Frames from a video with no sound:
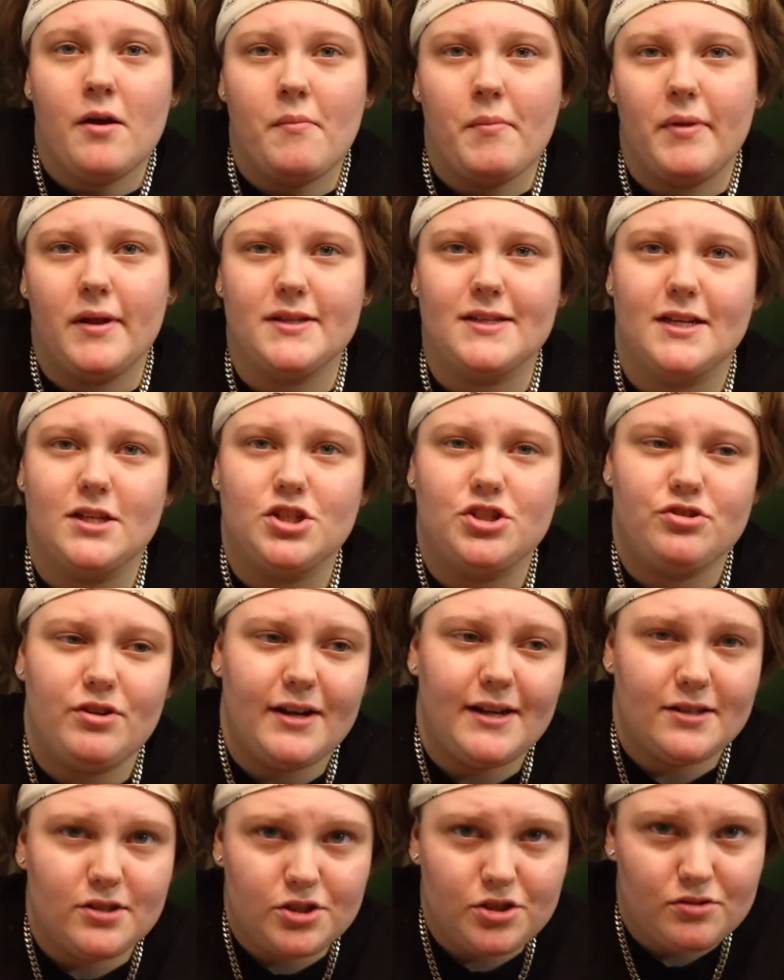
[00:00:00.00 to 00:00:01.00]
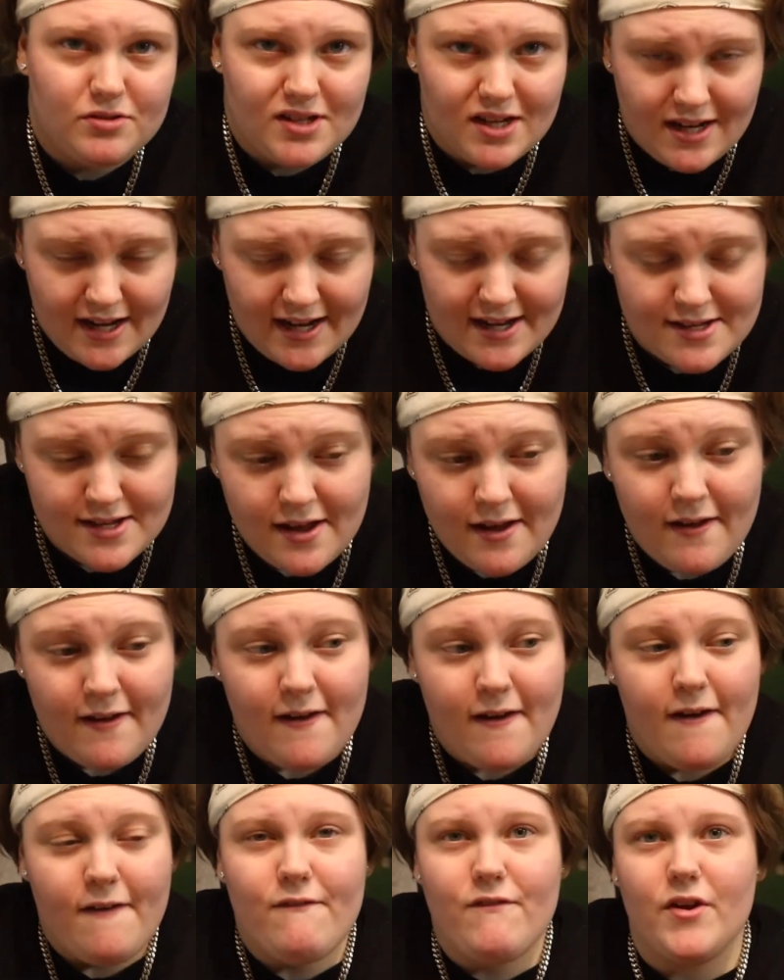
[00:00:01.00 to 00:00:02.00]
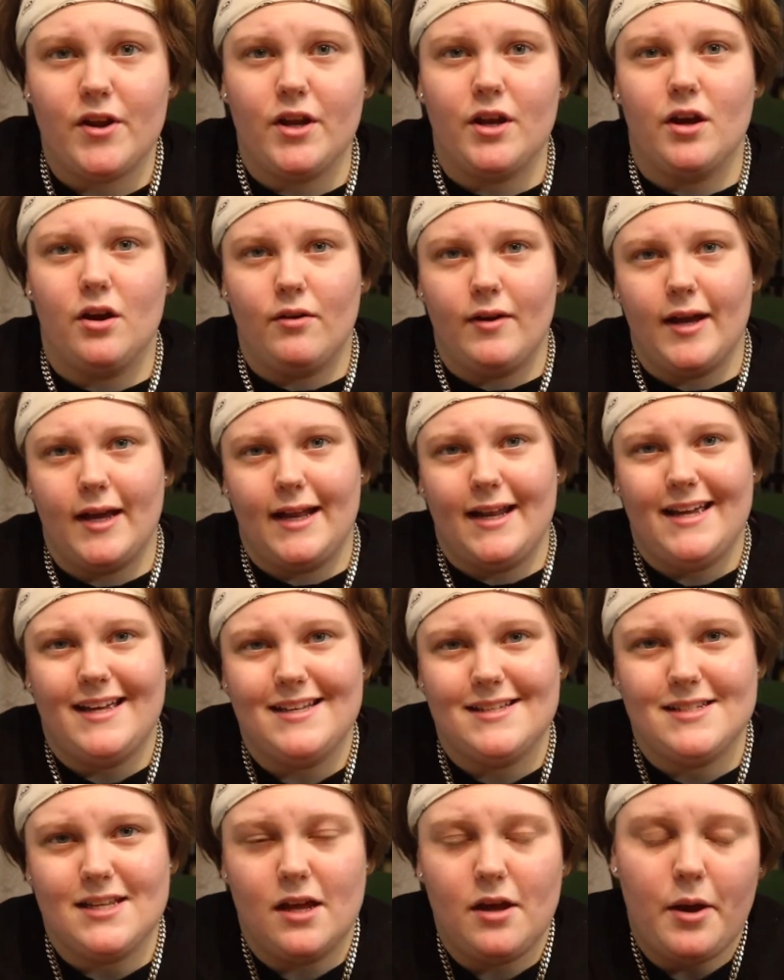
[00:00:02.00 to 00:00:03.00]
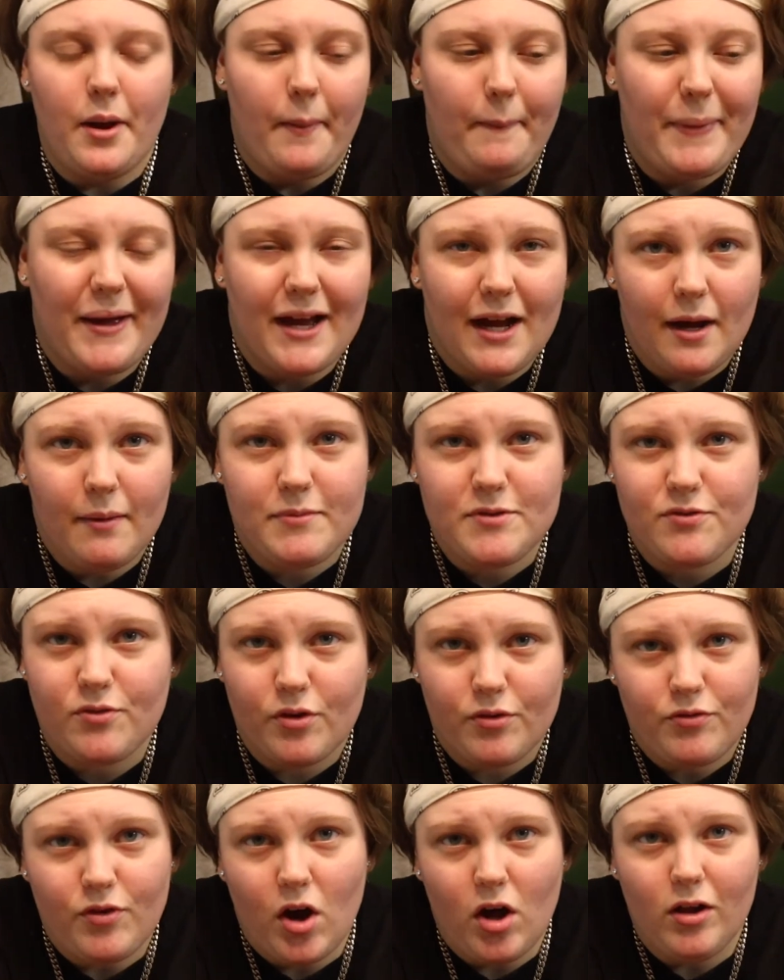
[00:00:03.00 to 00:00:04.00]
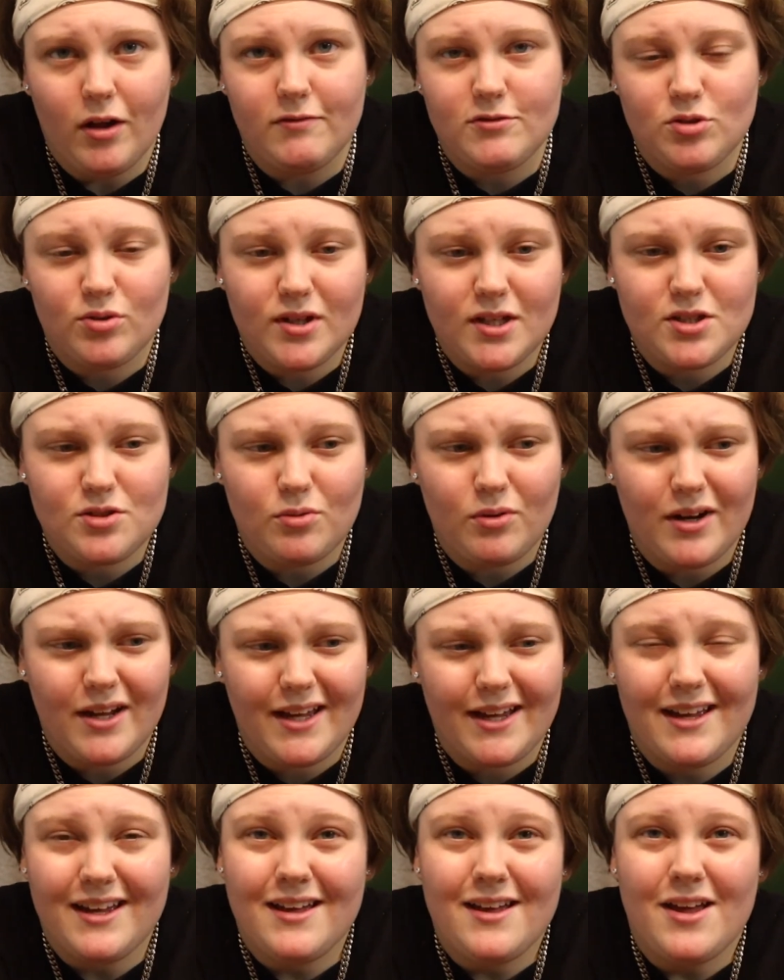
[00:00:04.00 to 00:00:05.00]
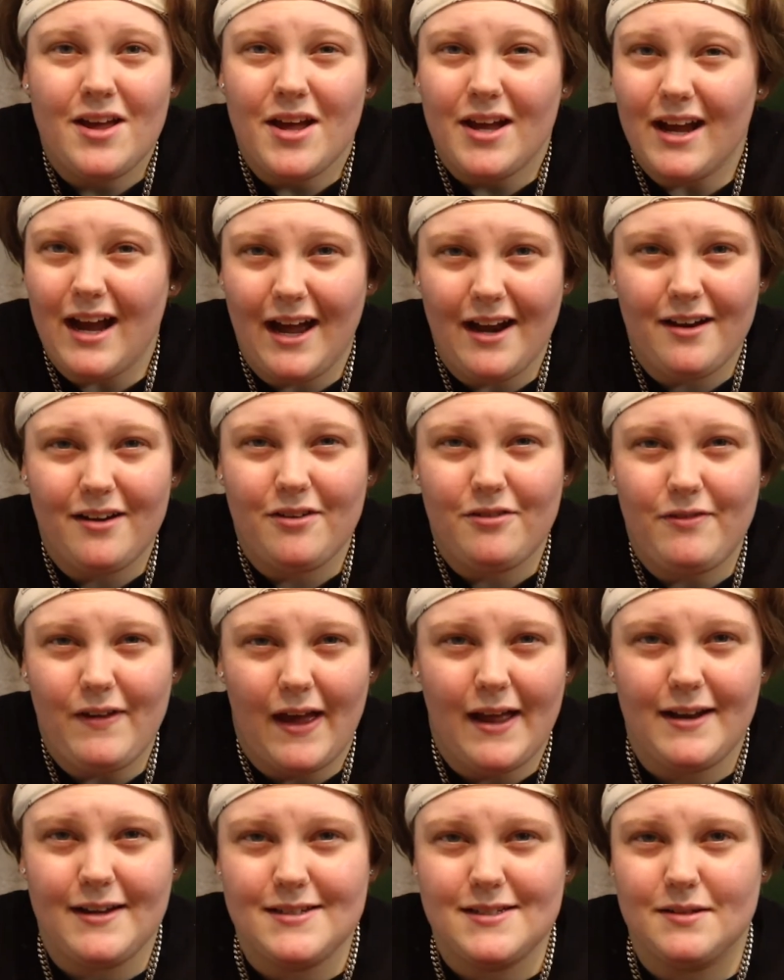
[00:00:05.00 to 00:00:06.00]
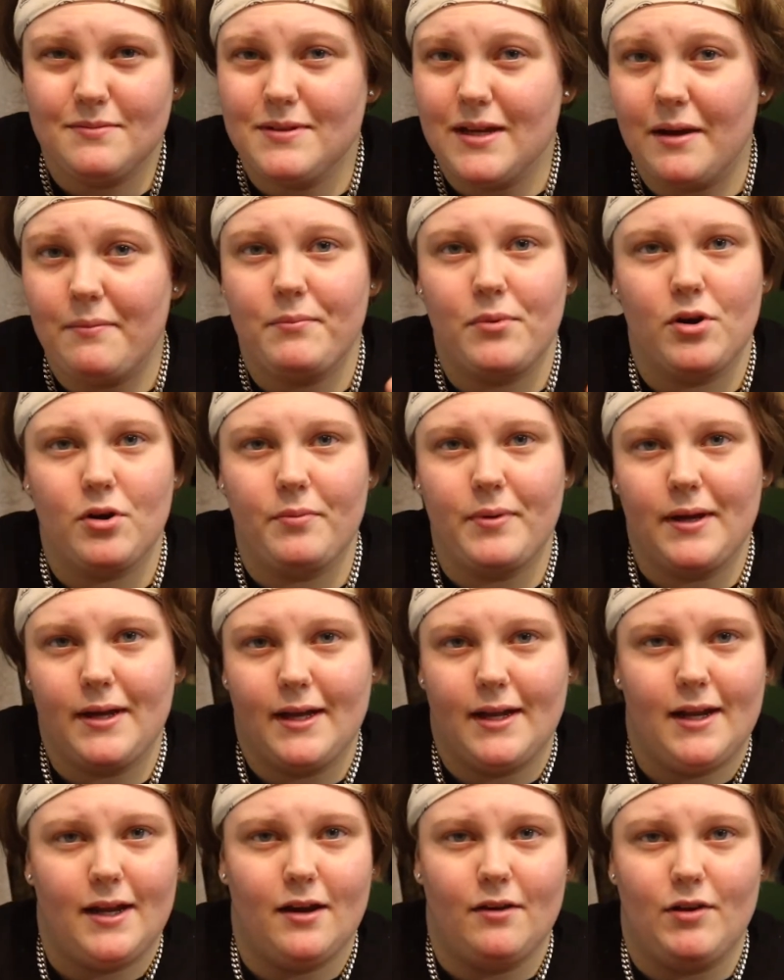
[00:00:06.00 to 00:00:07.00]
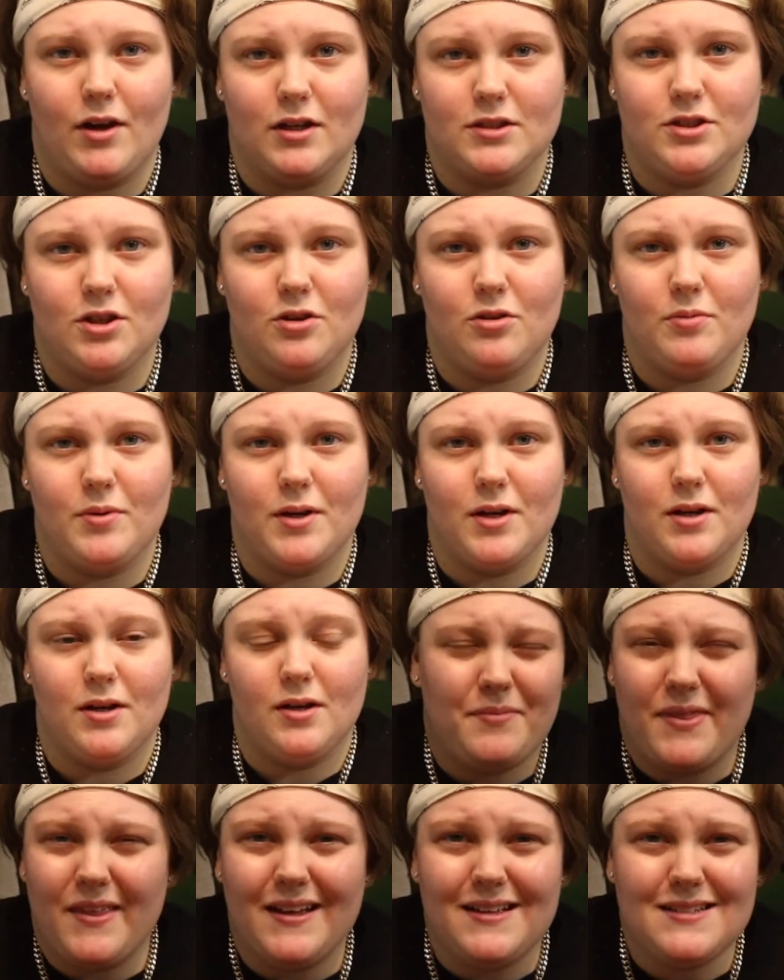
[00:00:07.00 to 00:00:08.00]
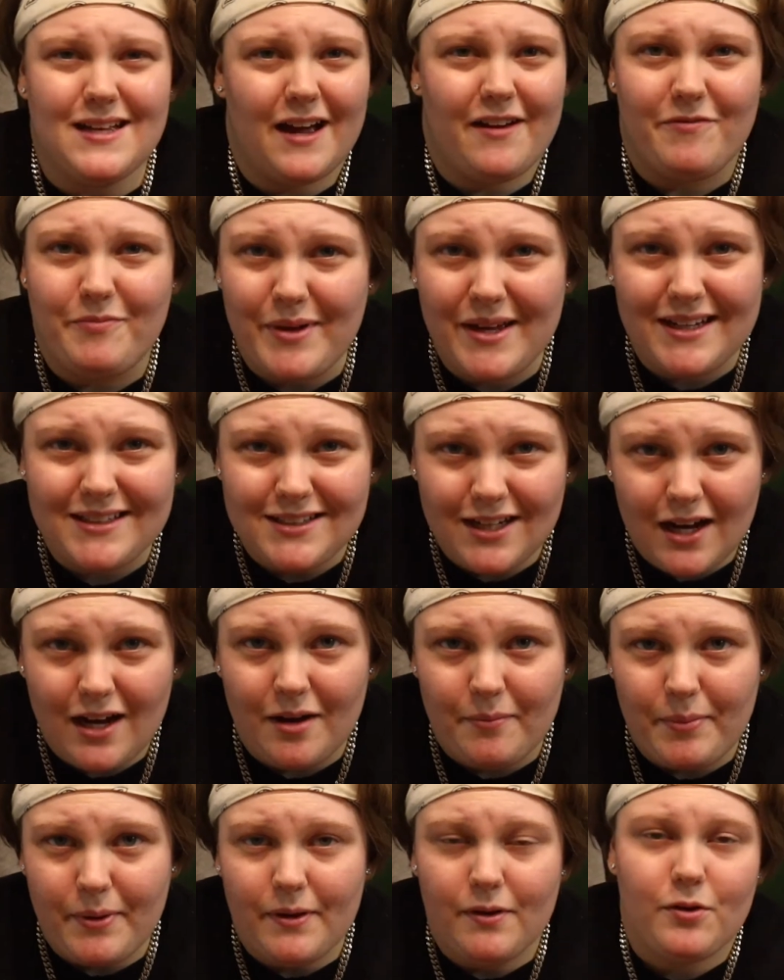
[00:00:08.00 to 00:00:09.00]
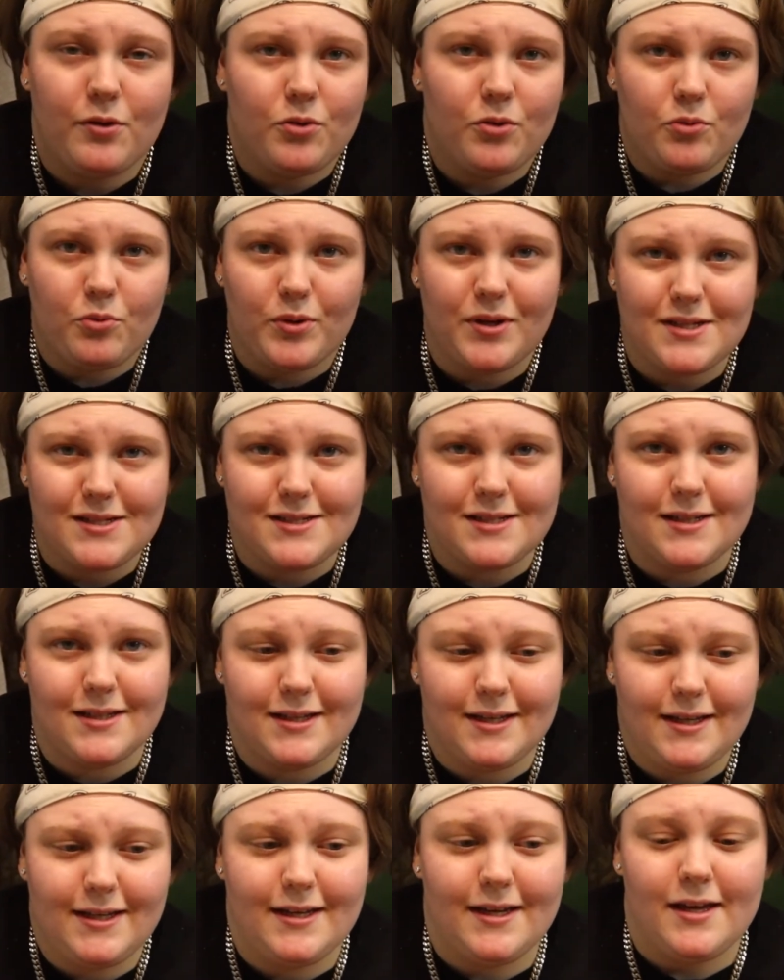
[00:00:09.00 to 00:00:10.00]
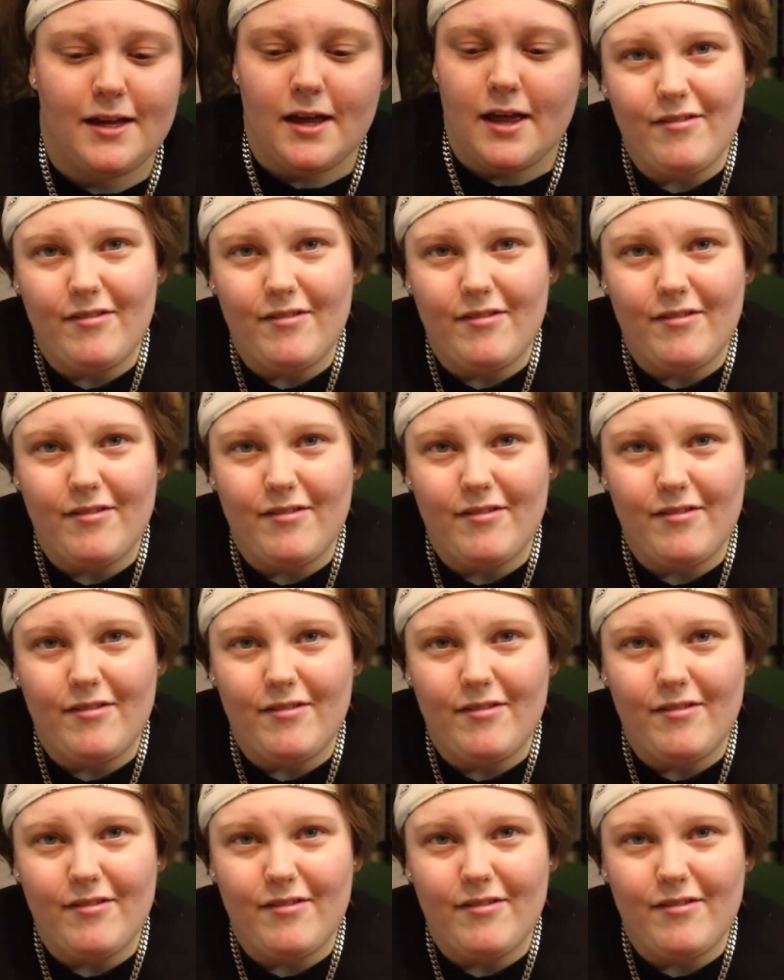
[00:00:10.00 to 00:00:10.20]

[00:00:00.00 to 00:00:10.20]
But let's get straight into today's video. It is pickups for fall of 2020, kind of end of September, beginning of October. Things I've picked up recently.